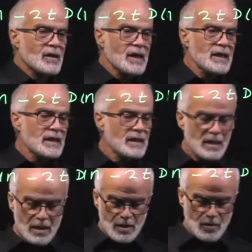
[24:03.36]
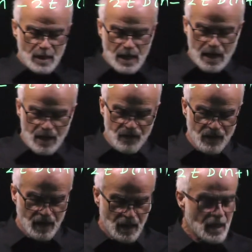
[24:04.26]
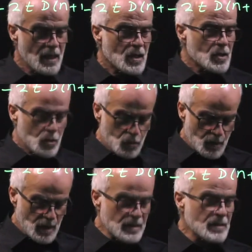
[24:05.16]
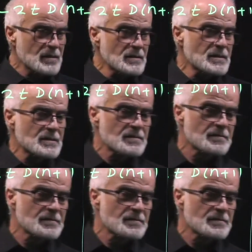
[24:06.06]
Okay, and here we have 2 particles,